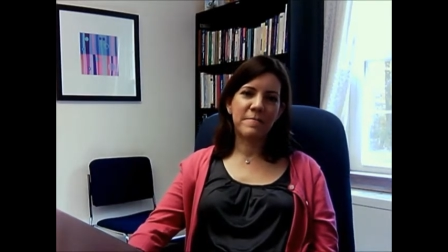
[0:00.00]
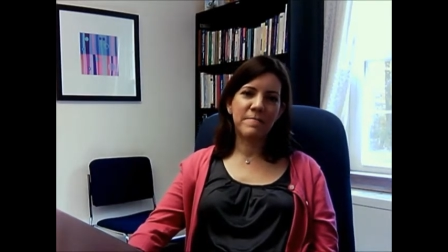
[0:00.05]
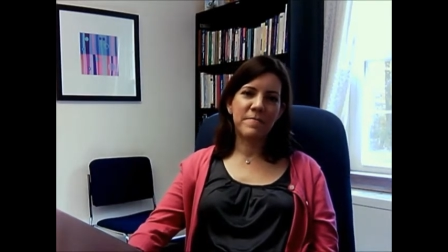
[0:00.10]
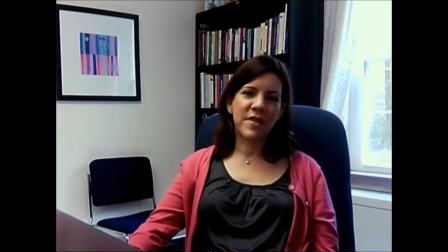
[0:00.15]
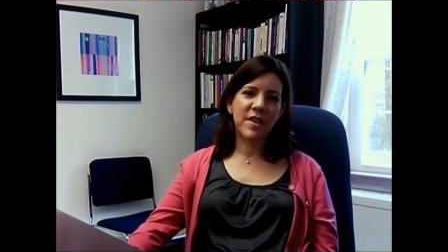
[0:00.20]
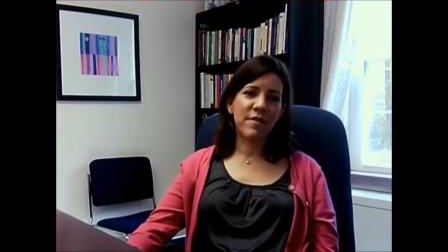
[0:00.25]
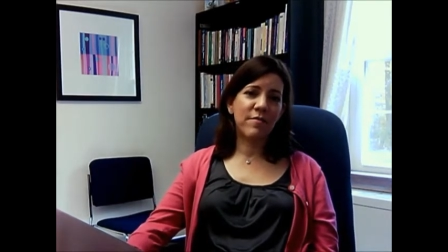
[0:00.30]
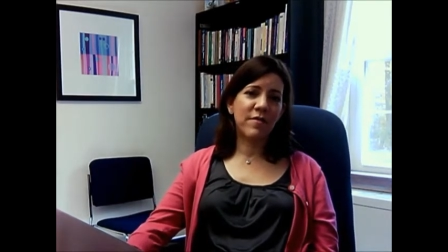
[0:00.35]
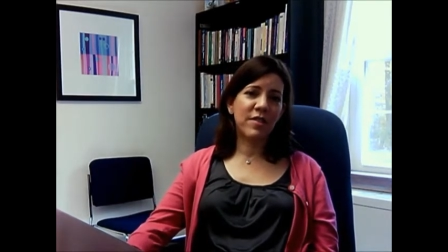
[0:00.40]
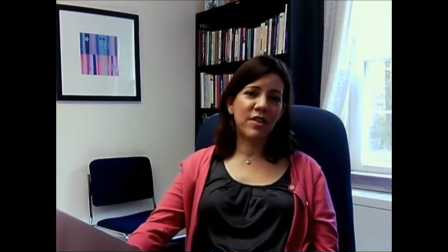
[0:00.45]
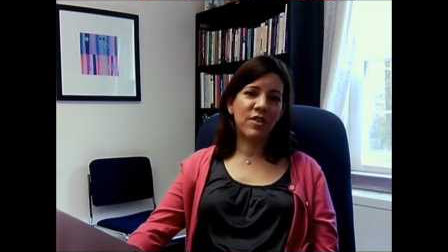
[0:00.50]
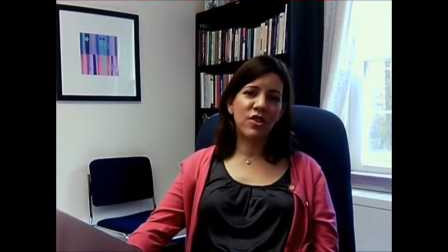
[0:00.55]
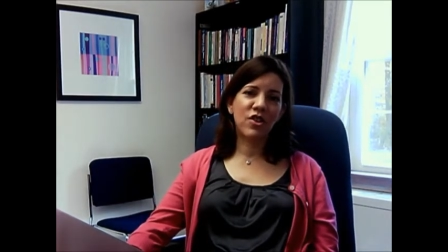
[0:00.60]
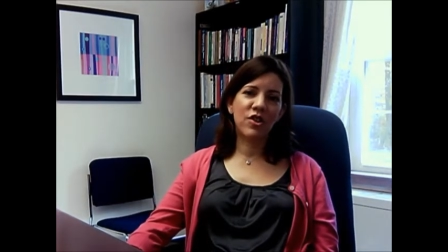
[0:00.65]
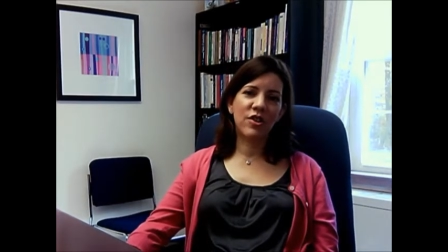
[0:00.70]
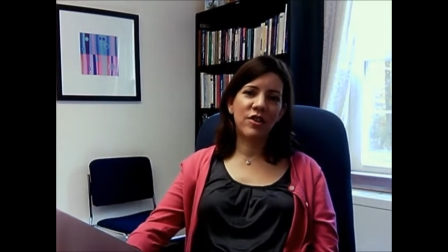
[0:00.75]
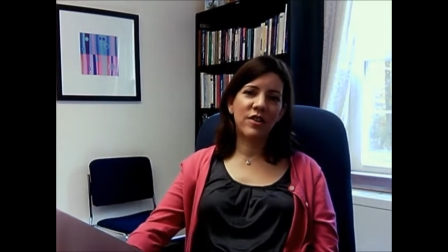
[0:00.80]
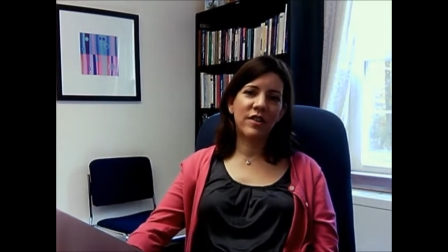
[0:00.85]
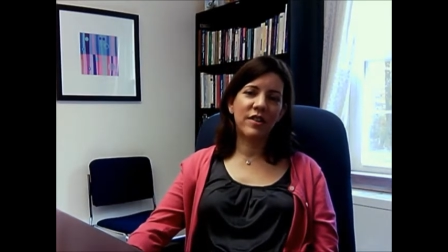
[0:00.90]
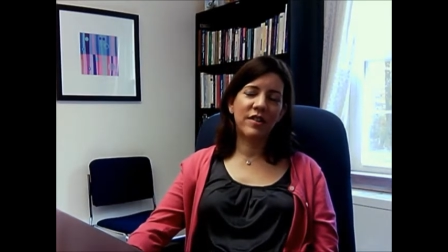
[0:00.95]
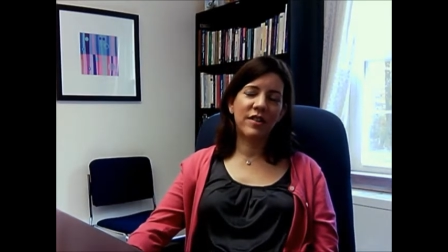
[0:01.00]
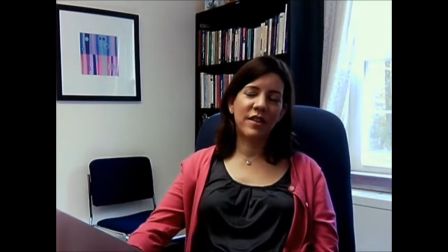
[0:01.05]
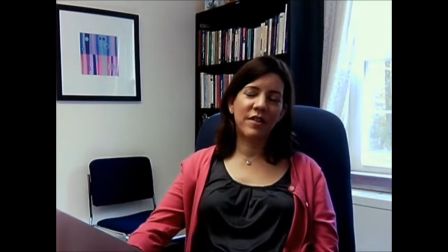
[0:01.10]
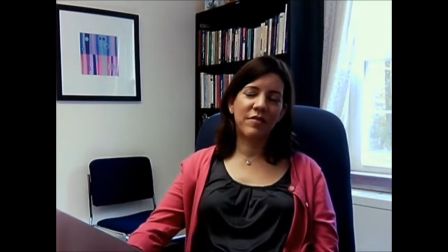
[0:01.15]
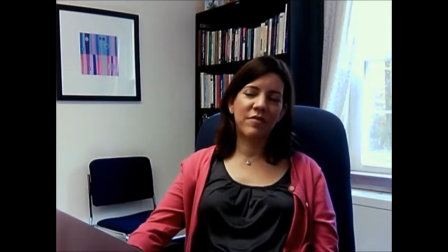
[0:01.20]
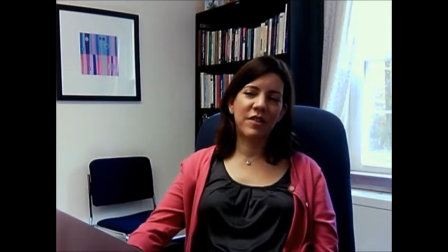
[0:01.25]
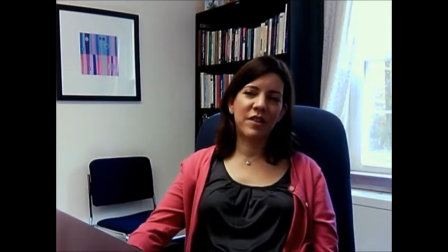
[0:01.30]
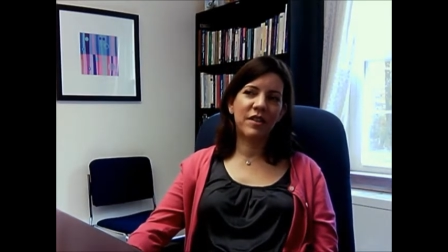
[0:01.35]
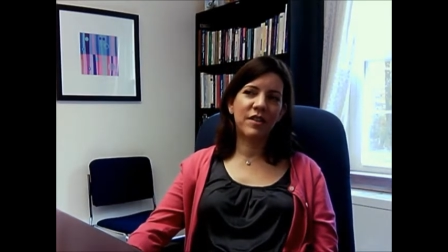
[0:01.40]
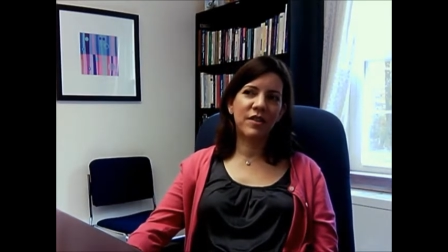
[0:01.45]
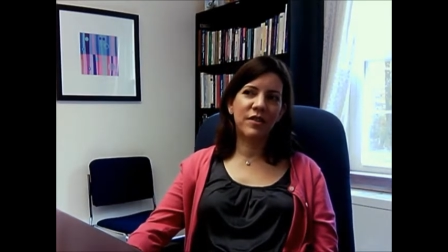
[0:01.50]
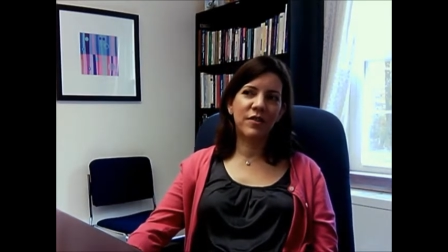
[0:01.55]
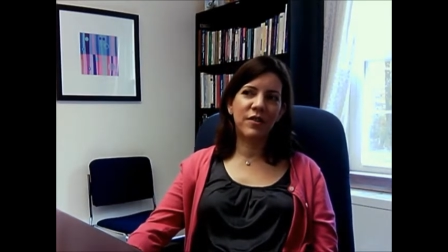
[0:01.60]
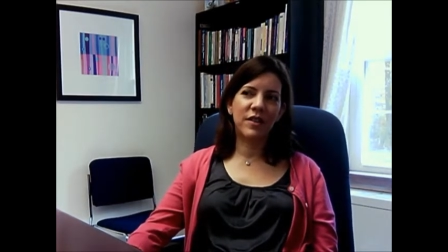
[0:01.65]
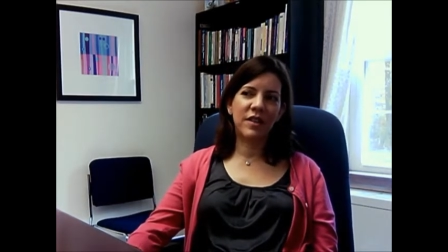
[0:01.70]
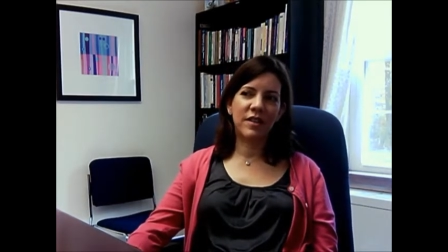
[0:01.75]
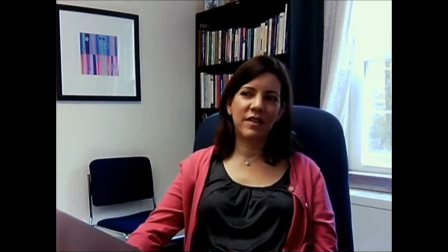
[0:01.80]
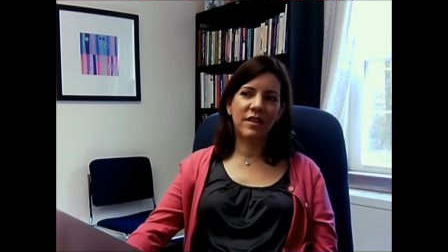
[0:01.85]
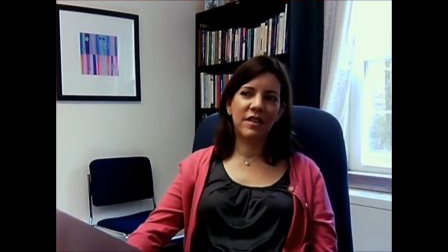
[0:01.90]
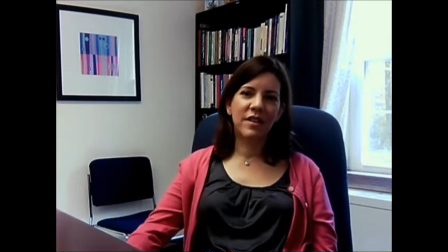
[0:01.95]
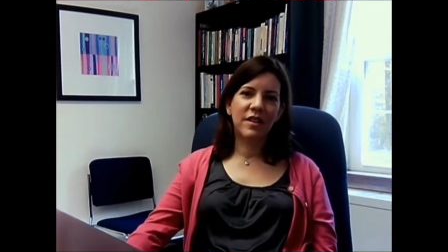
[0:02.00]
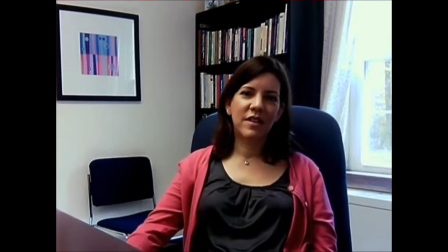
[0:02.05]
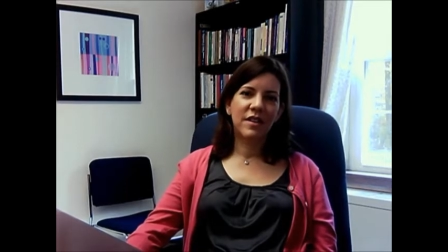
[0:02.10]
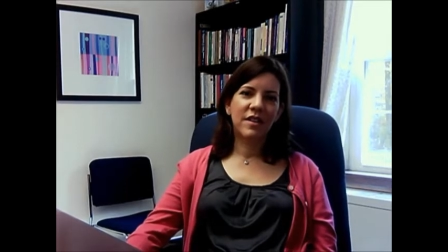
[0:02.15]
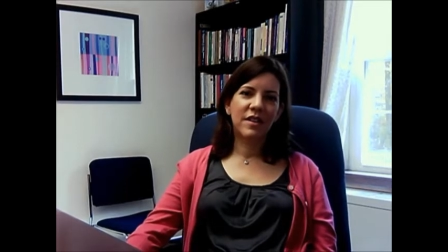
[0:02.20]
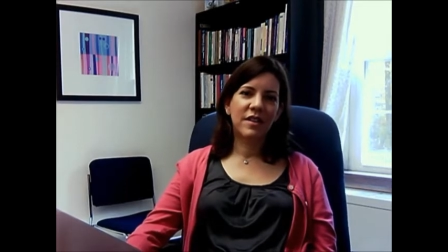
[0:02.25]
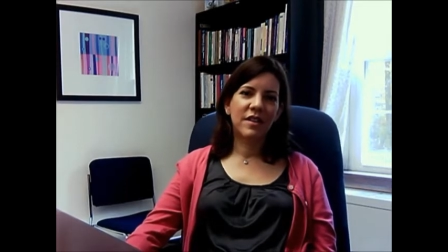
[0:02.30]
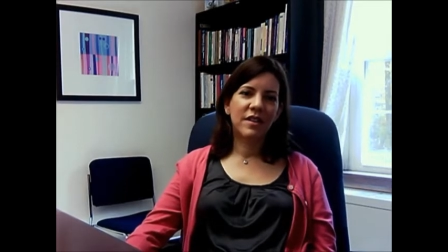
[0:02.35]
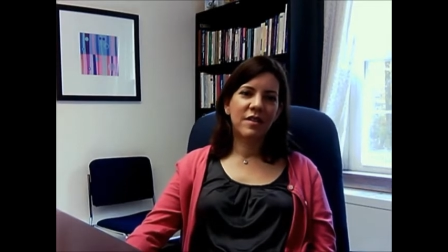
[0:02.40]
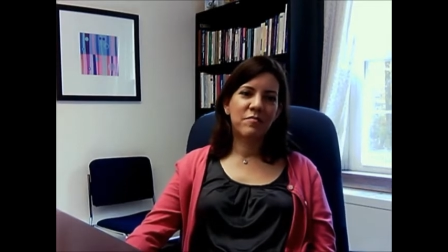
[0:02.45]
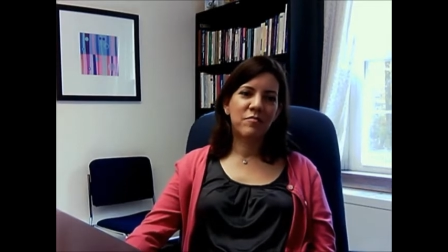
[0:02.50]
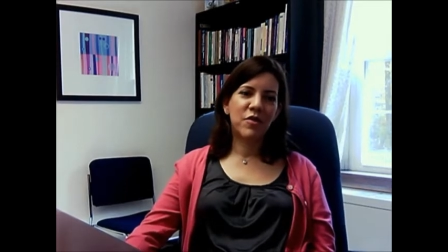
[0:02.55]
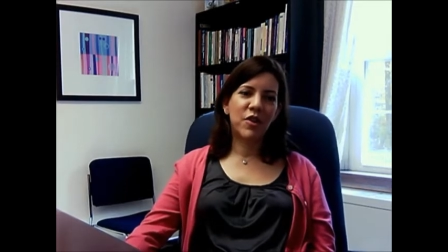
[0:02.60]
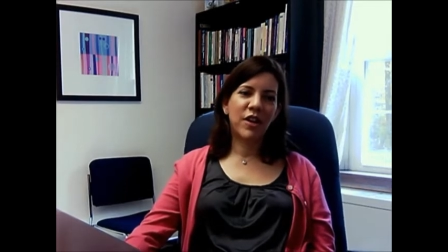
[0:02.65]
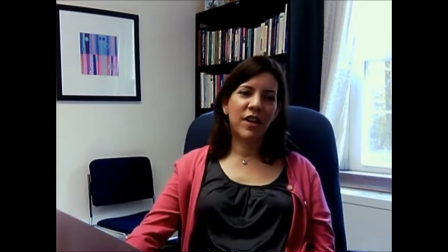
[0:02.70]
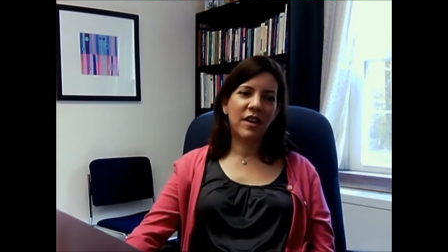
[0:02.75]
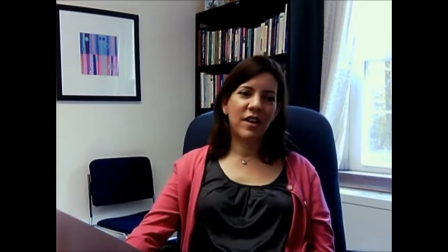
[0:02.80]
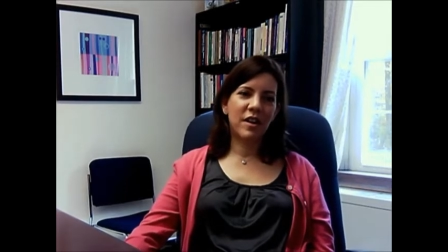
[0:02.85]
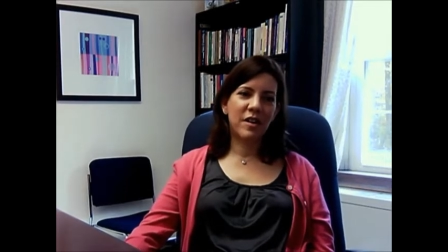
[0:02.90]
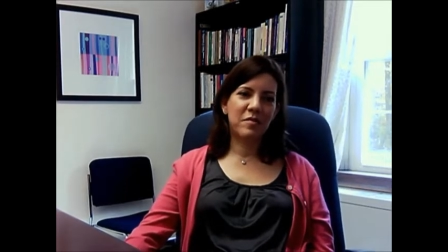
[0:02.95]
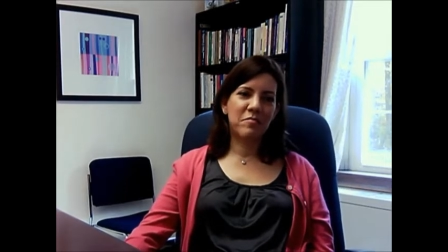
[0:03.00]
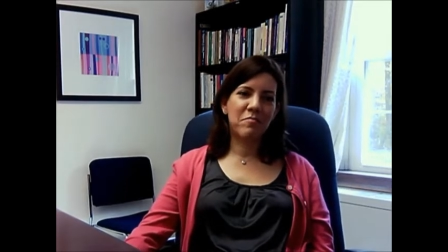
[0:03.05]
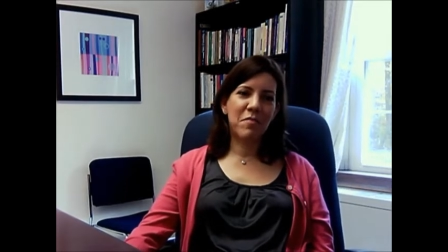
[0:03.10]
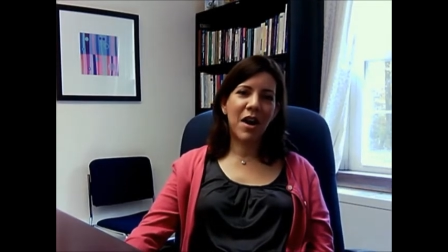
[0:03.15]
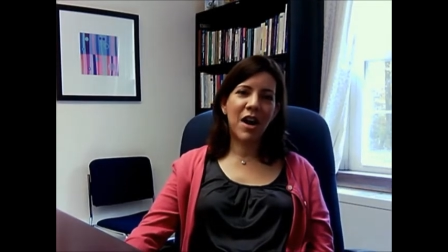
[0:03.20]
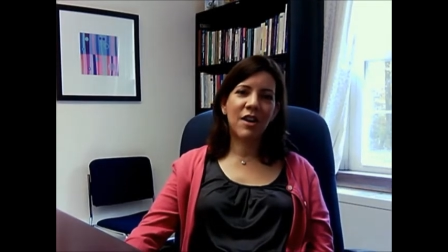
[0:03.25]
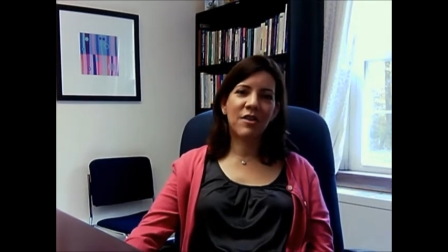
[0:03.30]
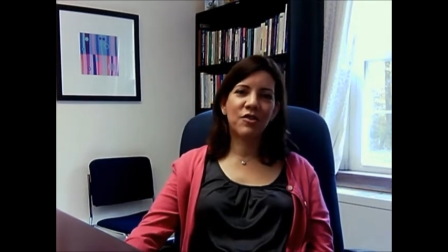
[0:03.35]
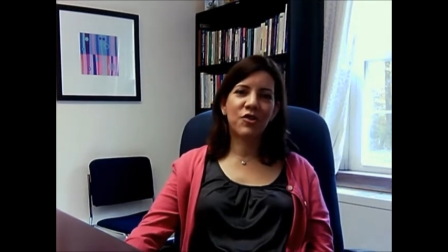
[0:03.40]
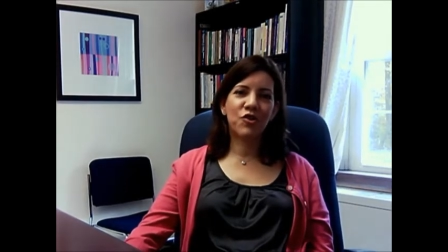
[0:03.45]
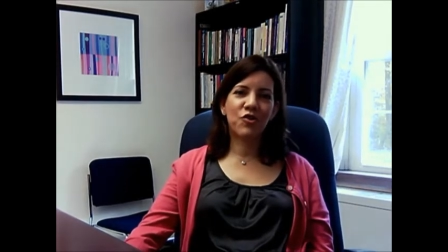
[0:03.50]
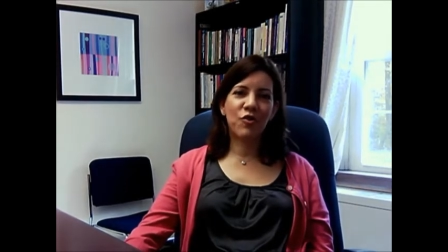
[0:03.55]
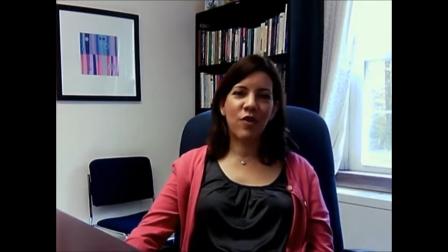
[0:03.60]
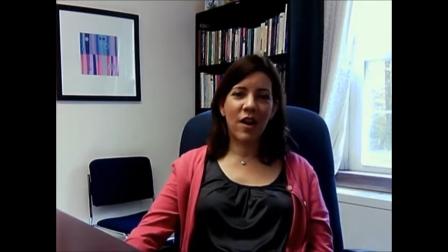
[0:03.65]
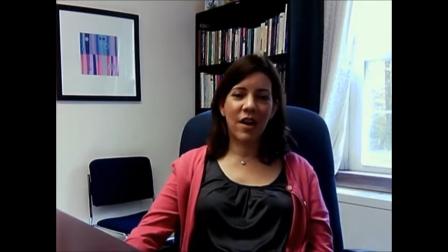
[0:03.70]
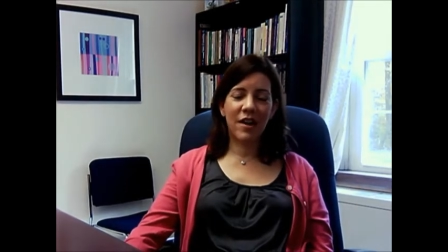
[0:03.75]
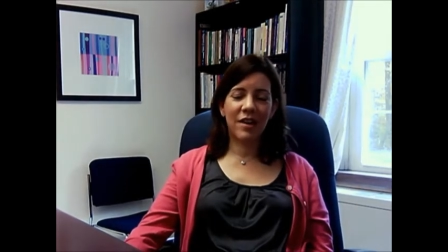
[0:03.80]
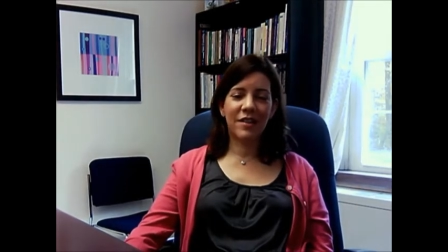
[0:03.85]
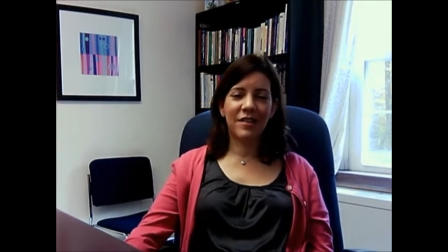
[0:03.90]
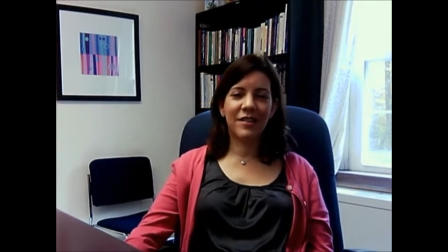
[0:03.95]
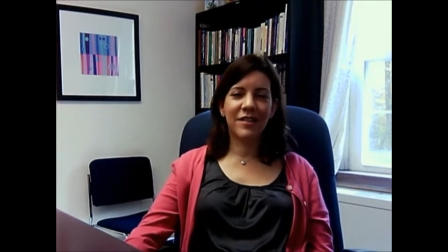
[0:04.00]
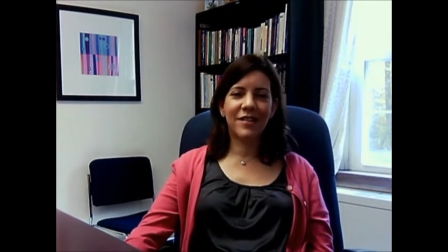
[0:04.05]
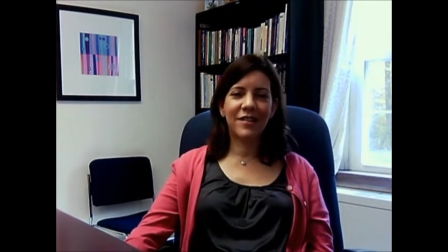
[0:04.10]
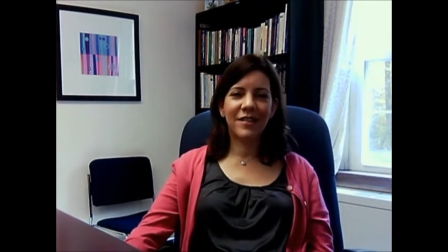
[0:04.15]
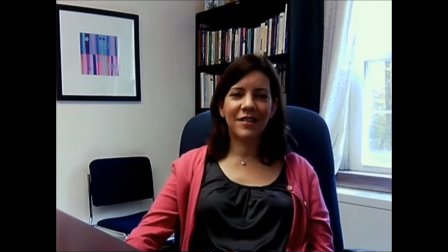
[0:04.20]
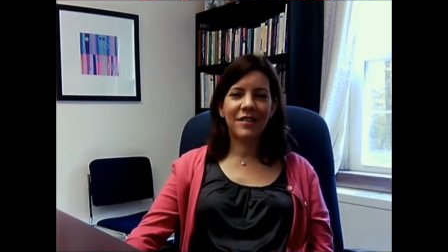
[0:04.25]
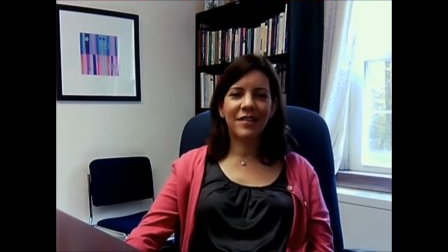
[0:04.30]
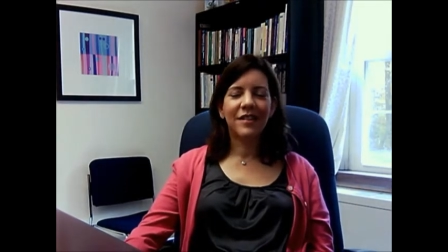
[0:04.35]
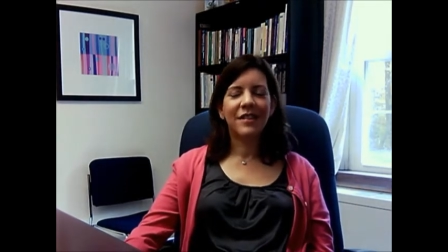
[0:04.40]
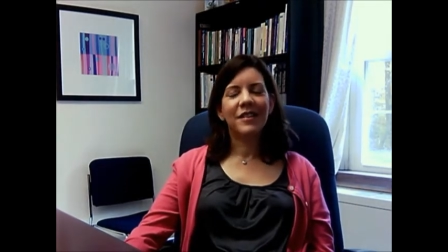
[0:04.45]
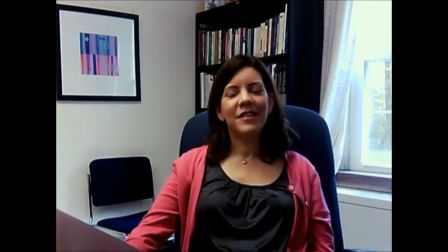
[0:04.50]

They've included putting on mock trials,